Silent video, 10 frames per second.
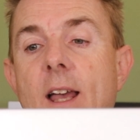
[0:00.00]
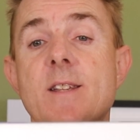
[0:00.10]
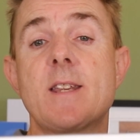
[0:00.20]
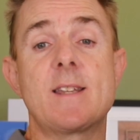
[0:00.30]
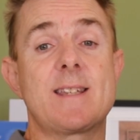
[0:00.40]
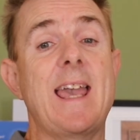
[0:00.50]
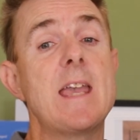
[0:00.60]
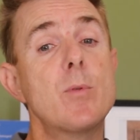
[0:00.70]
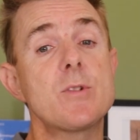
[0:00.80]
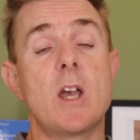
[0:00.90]
Like I said, there's
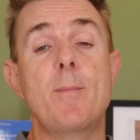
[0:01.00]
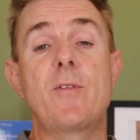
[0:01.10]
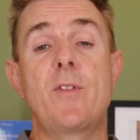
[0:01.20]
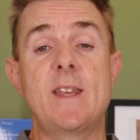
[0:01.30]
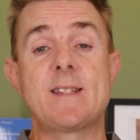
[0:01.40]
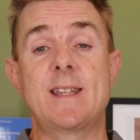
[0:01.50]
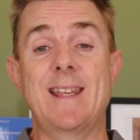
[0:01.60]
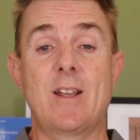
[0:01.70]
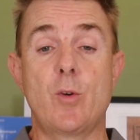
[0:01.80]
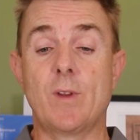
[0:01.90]
cables coming for this
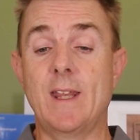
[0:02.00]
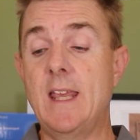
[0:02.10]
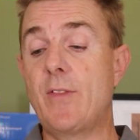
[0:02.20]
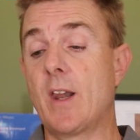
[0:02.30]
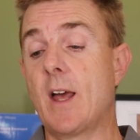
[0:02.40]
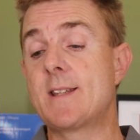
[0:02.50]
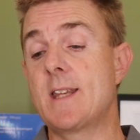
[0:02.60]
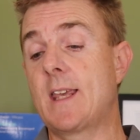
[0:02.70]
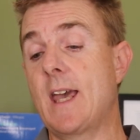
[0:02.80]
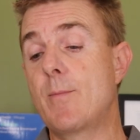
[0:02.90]
called the
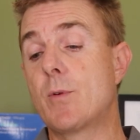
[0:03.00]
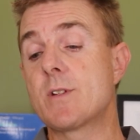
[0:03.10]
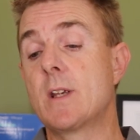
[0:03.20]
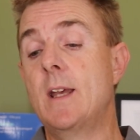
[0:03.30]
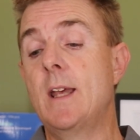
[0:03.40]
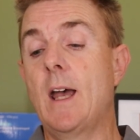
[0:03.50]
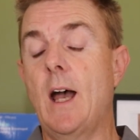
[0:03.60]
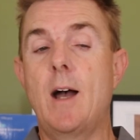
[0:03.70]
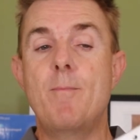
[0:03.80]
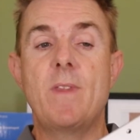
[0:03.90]
Etherlighting cables.
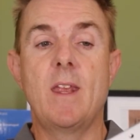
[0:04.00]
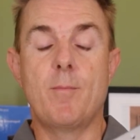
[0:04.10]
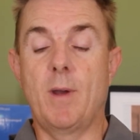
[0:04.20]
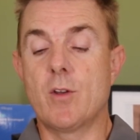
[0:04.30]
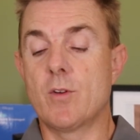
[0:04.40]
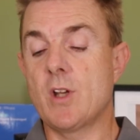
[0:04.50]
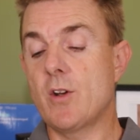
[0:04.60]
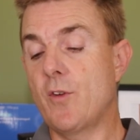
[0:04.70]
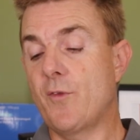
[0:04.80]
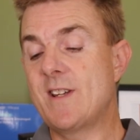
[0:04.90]
Um, but you will
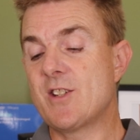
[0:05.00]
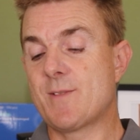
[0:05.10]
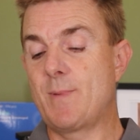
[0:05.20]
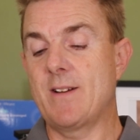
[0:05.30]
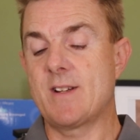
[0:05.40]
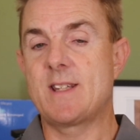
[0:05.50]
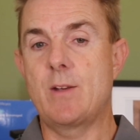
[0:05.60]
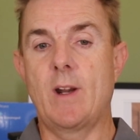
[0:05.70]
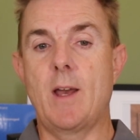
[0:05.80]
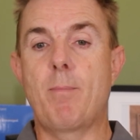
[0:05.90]
now hopefully just be able to
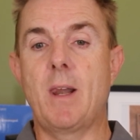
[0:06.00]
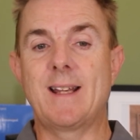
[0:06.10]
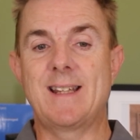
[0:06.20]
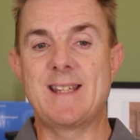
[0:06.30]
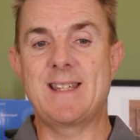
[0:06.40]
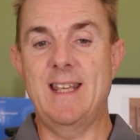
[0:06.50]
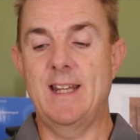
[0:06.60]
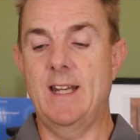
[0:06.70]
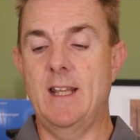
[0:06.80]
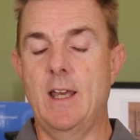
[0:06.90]
see when I plug this
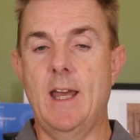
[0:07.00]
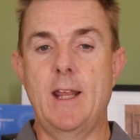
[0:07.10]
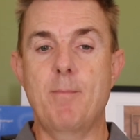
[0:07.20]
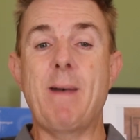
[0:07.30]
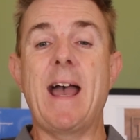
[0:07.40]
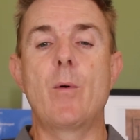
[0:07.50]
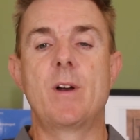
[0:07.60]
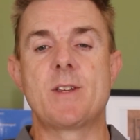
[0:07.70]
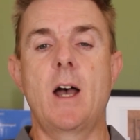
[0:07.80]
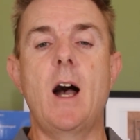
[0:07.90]
in and it, and it
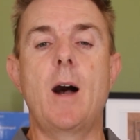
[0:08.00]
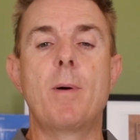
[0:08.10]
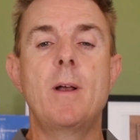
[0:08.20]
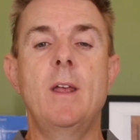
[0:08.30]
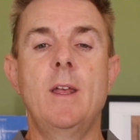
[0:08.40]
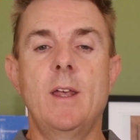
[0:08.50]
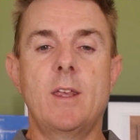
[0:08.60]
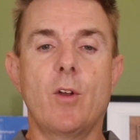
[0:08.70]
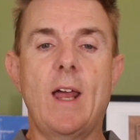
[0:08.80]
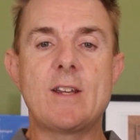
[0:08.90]
powers up,
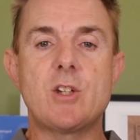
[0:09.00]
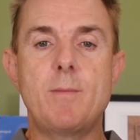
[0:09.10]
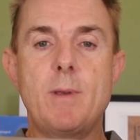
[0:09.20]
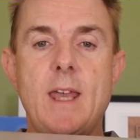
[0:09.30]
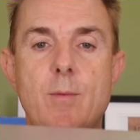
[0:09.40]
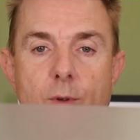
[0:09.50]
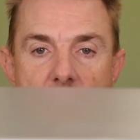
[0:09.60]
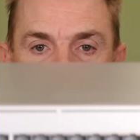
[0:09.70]
you'll actually be able to